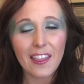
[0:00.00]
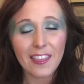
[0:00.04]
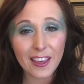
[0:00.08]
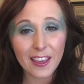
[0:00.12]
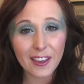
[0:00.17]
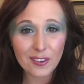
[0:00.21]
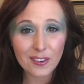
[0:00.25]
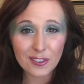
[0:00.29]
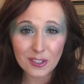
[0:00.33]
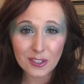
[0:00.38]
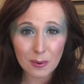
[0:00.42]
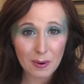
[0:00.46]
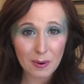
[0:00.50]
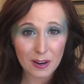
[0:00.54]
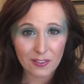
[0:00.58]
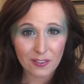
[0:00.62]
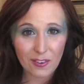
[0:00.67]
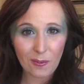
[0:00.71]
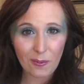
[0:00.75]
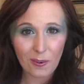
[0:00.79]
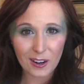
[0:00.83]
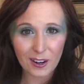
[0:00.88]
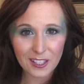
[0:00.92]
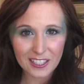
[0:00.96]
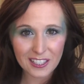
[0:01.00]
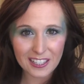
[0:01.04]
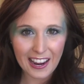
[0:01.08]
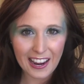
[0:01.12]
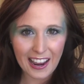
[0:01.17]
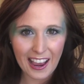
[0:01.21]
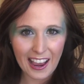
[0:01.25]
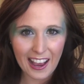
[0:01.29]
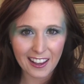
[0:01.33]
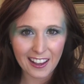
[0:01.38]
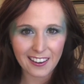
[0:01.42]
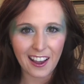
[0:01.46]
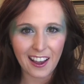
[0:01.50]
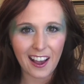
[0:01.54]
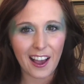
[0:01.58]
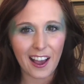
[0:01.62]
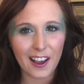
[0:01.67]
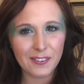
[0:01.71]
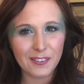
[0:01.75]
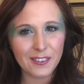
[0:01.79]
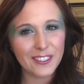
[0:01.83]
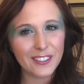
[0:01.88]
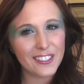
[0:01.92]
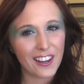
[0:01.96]
thank you so much for watching, and
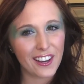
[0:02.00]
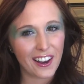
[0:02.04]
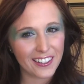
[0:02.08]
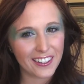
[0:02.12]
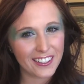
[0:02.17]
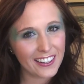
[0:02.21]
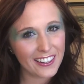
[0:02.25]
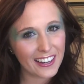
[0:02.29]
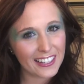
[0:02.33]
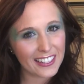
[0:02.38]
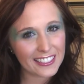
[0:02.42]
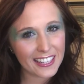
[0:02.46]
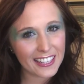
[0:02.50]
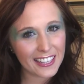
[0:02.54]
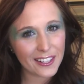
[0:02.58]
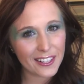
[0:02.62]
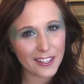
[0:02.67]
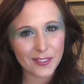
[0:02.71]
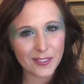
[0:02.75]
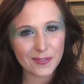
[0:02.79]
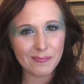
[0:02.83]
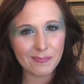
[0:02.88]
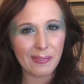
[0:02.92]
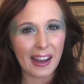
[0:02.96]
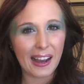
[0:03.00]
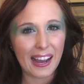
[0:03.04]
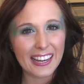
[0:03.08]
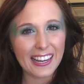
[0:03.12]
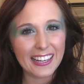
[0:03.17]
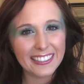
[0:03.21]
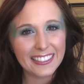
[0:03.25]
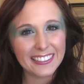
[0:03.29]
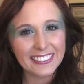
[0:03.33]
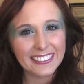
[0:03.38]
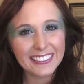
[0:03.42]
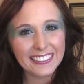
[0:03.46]
I will talk to you guys later. Bye!